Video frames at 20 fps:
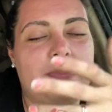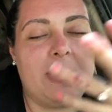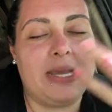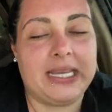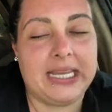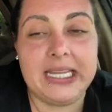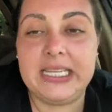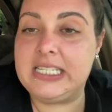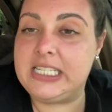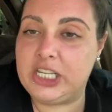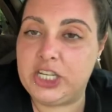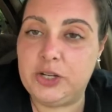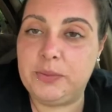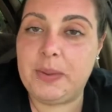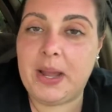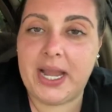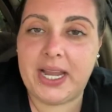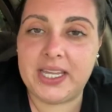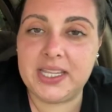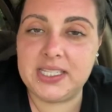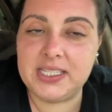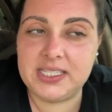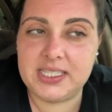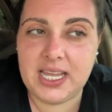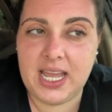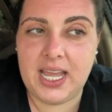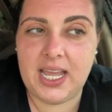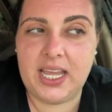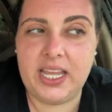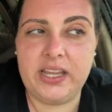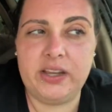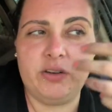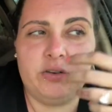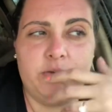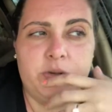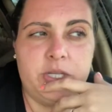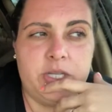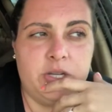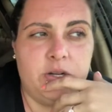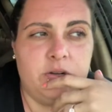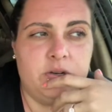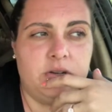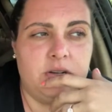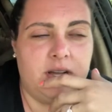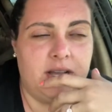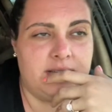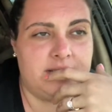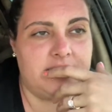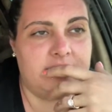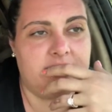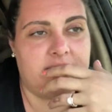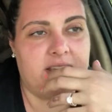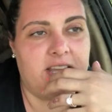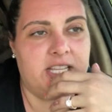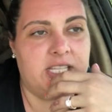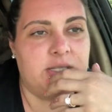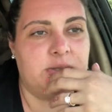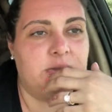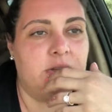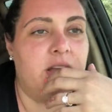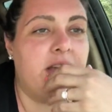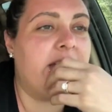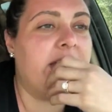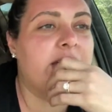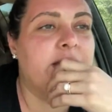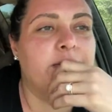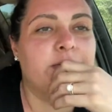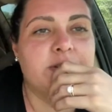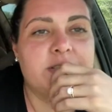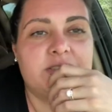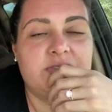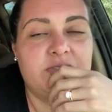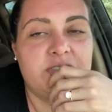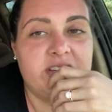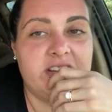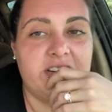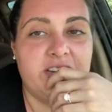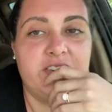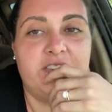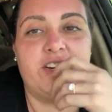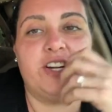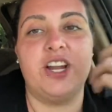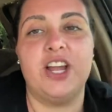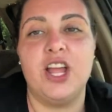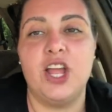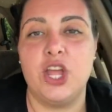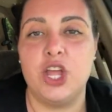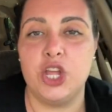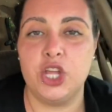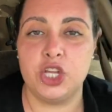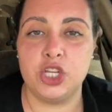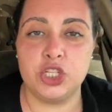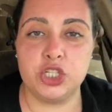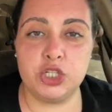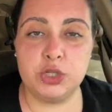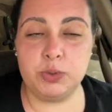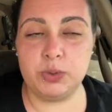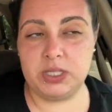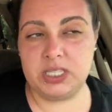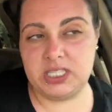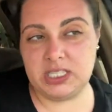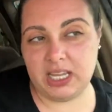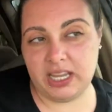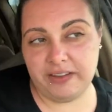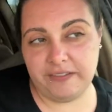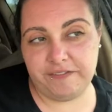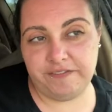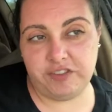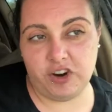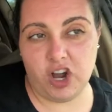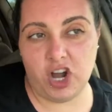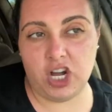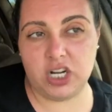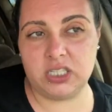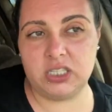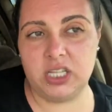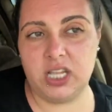making dinner back in the day, us as kids, hey, what's for dinner? She would say frog